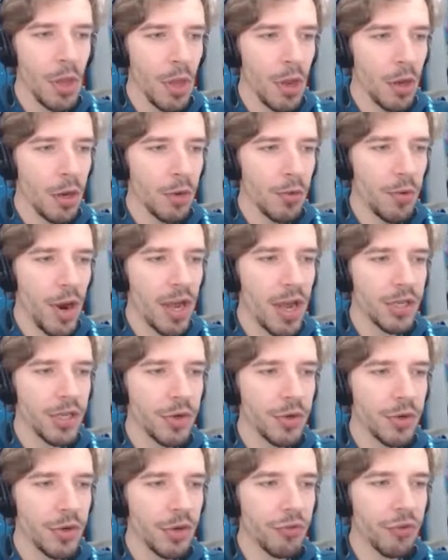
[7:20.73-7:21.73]
Right,
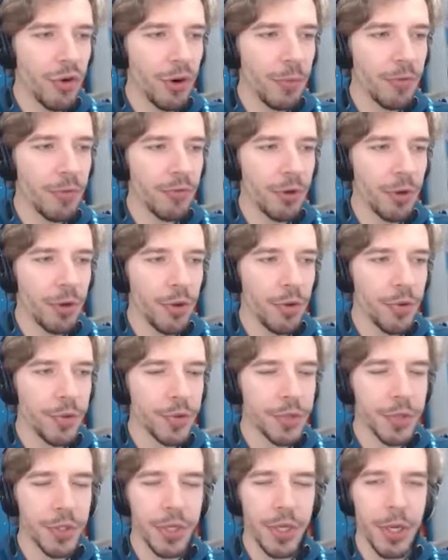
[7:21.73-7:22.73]
don't get drunk before you go into
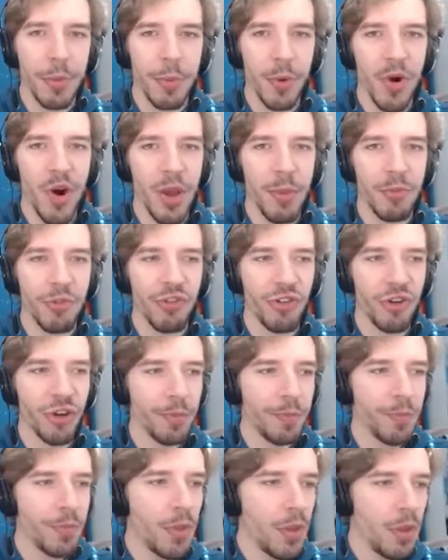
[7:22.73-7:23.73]
the MRI machine.
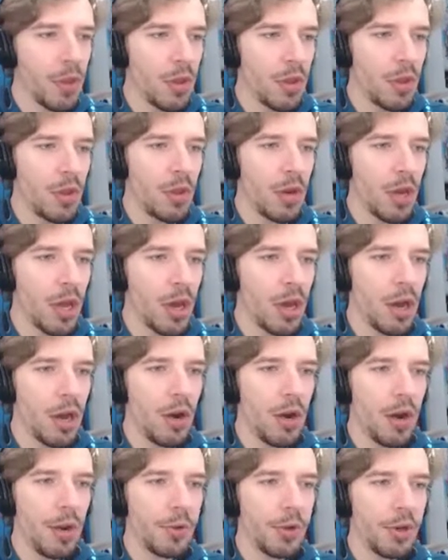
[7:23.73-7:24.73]
Now,
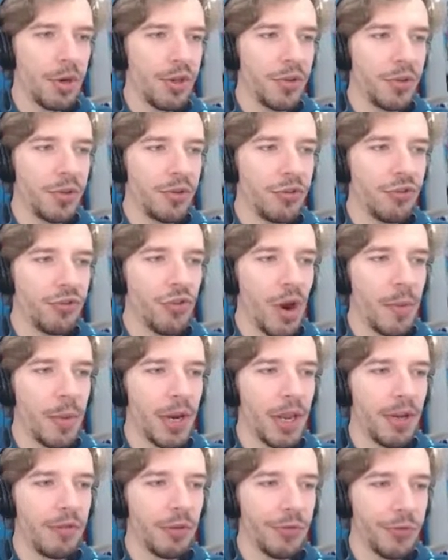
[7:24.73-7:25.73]
I'm gonna do the drama
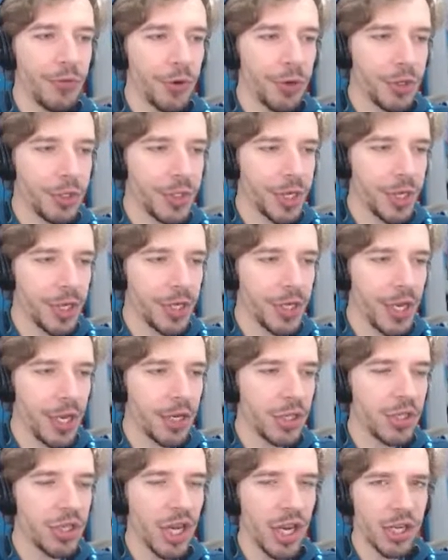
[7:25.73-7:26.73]
level first and then the
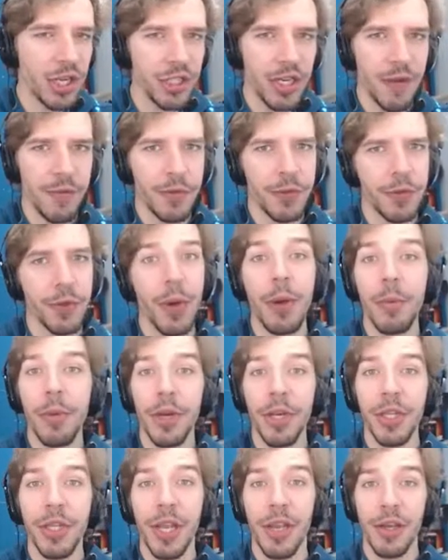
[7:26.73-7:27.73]
challenge level, so anybody
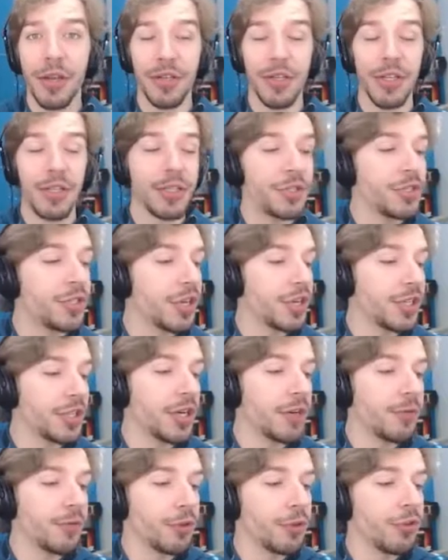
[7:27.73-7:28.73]
that is just
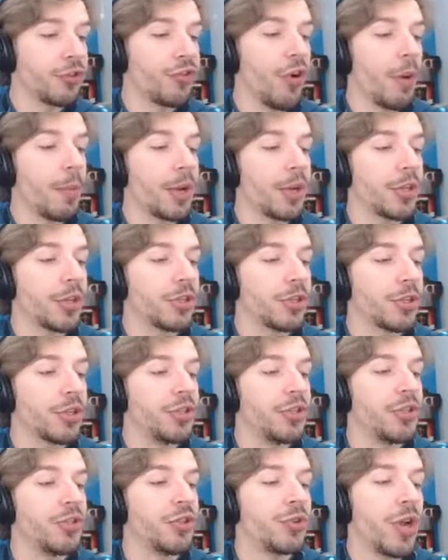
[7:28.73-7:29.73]
here for the drama can just
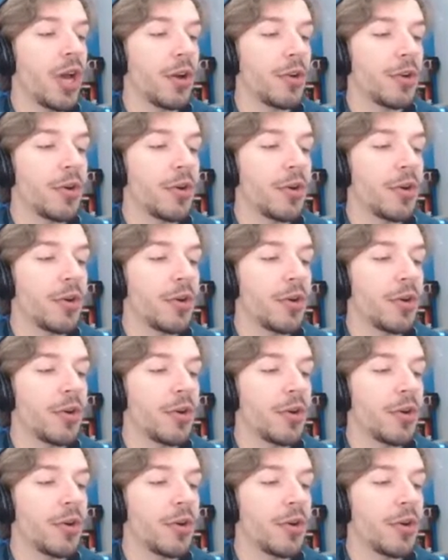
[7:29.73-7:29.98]
tune out.